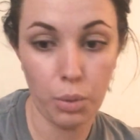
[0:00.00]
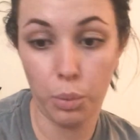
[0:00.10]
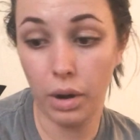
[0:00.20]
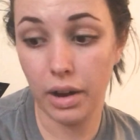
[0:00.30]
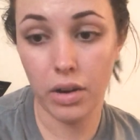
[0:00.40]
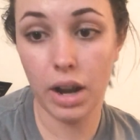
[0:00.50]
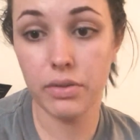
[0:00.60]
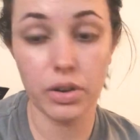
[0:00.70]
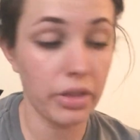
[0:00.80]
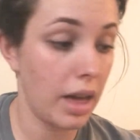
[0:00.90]

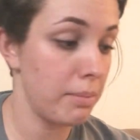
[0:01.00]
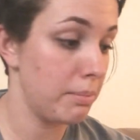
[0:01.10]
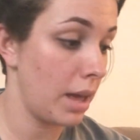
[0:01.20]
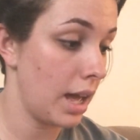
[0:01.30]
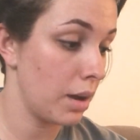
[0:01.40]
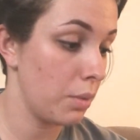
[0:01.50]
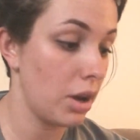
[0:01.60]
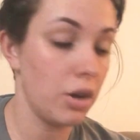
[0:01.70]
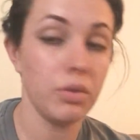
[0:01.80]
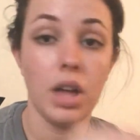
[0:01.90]
wherever that bag,
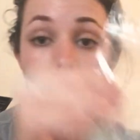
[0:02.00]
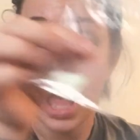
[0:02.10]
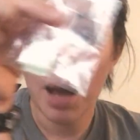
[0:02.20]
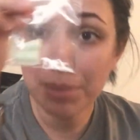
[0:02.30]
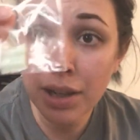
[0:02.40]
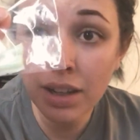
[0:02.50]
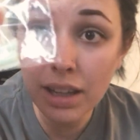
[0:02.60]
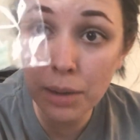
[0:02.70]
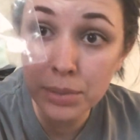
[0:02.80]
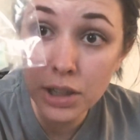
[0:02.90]
oh,
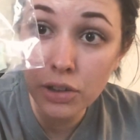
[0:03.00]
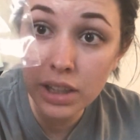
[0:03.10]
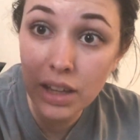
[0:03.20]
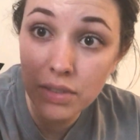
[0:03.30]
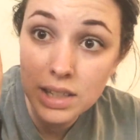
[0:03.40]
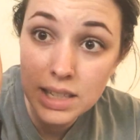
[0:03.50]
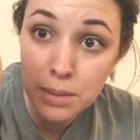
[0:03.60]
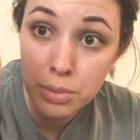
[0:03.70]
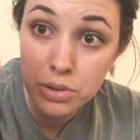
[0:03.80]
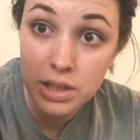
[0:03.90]
I'm literally giving
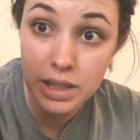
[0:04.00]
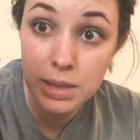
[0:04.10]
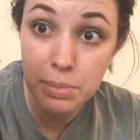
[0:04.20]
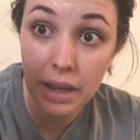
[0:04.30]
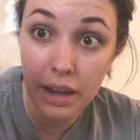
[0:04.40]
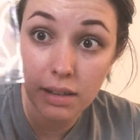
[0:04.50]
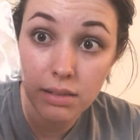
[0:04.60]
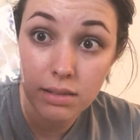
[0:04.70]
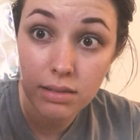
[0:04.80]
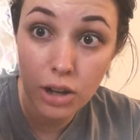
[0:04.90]
samples this big,
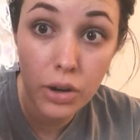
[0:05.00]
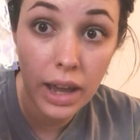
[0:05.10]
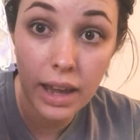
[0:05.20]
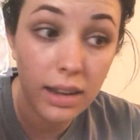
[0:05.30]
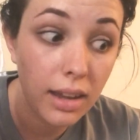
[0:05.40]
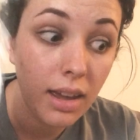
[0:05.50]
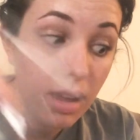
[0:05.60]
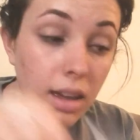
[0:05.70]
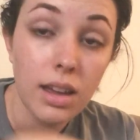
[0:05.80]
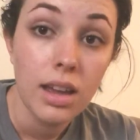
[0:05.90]
okay?
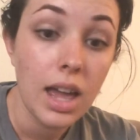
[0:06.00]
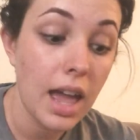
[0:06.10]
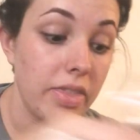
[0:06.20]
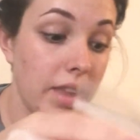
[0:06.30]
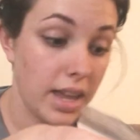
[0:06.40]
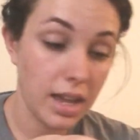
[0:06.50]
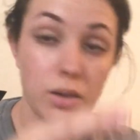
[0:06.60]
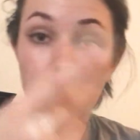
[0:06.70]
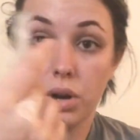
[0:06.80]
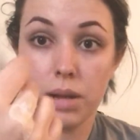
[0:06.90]
And then
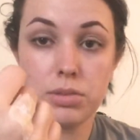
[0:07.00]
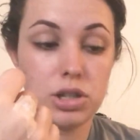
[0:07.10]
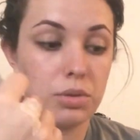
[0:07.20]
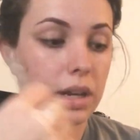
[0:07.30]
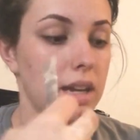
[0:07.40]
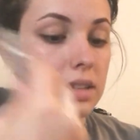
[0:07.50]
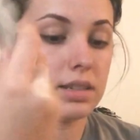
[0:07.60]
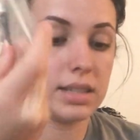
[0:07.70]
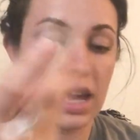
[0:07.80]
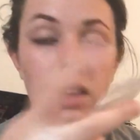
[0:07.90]
what I'm doing is,
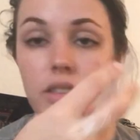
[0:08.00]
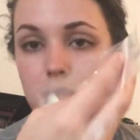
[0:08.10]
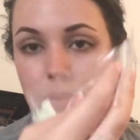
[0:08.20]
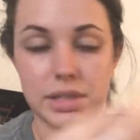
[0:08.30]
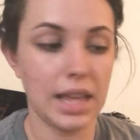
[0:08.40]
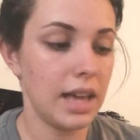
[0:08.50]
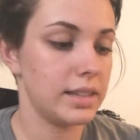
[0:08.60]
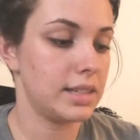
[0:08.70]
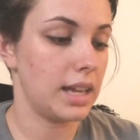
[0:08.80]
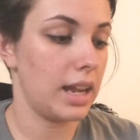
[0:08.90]
say this was that
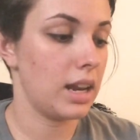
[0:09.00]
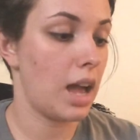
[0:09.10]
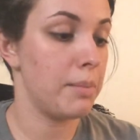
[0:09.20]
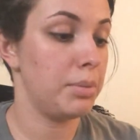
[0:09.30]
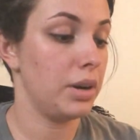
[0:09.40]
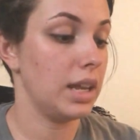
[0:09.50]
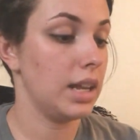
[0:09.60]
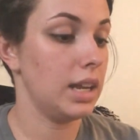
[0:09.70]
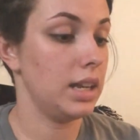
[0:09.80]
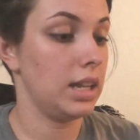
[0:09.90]
scent, I'm putting
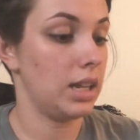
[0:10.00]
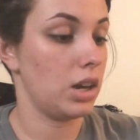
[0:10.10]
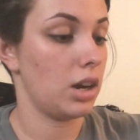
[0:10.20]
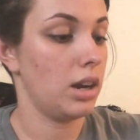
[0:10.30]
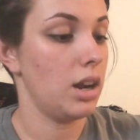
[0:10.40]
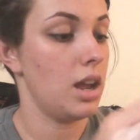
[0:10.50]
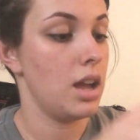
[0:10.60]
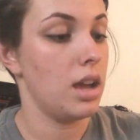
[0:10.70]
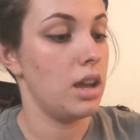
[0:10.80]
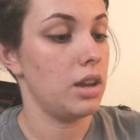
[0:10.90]
it in here,
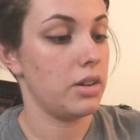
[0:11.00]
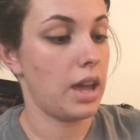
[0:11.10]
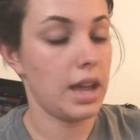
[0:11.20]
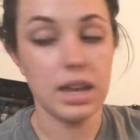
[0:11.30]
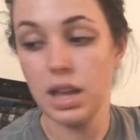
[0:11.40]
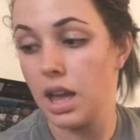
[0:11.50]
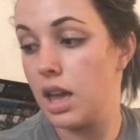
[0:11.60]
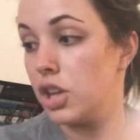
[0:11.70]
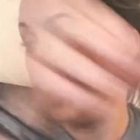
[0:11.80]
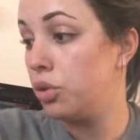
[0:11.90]
okay?
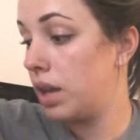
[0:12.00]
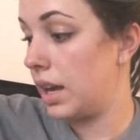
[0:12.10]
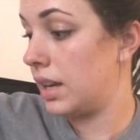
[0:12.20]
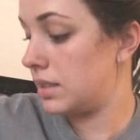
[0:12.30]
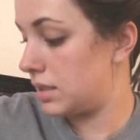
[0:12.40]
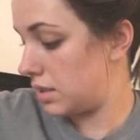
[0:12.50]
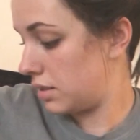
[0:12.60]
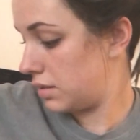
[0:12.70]
You get